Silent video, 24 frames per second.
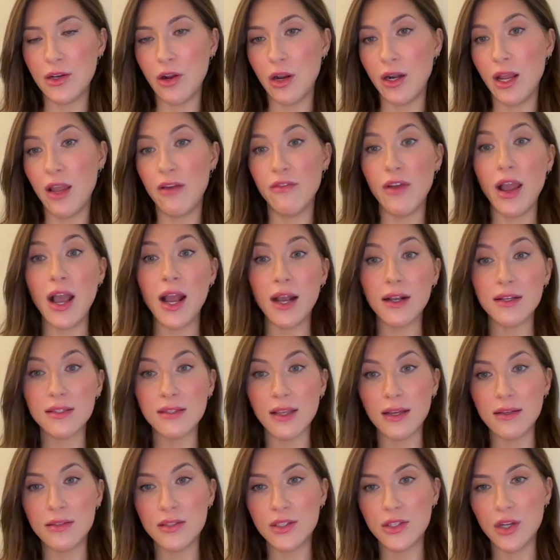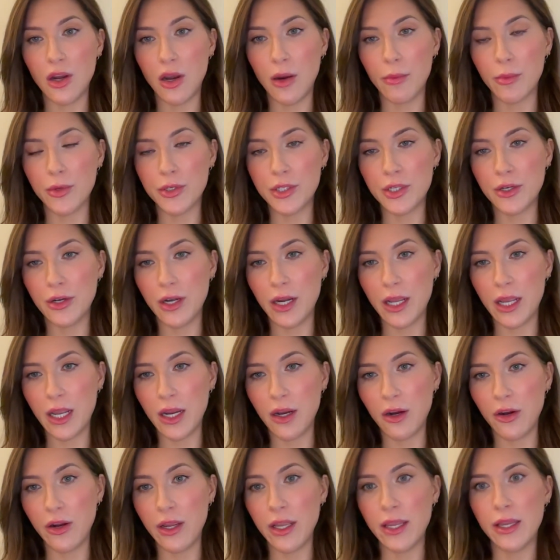to not have access to
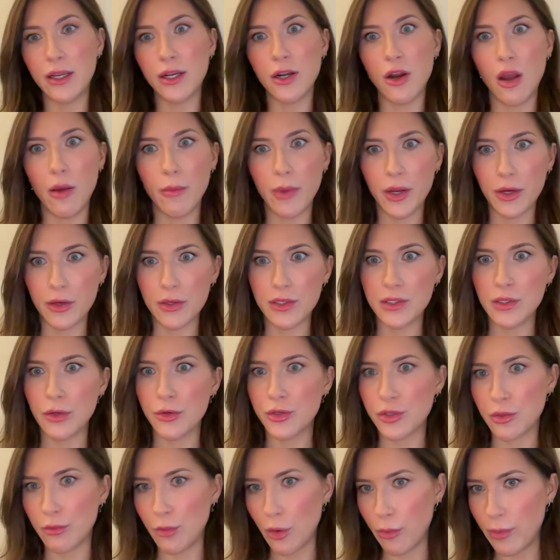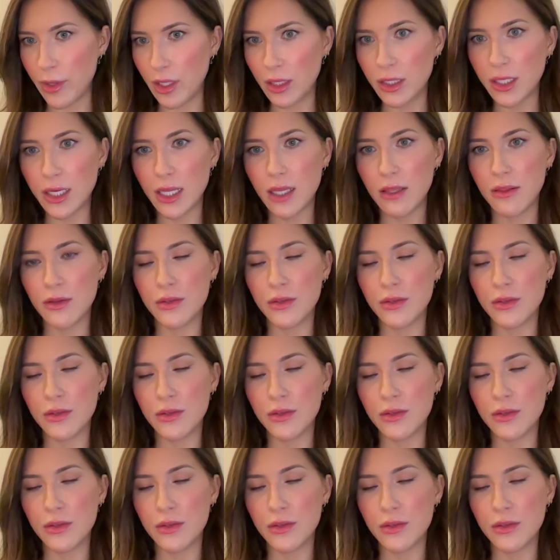opportunity or economic or social mobility.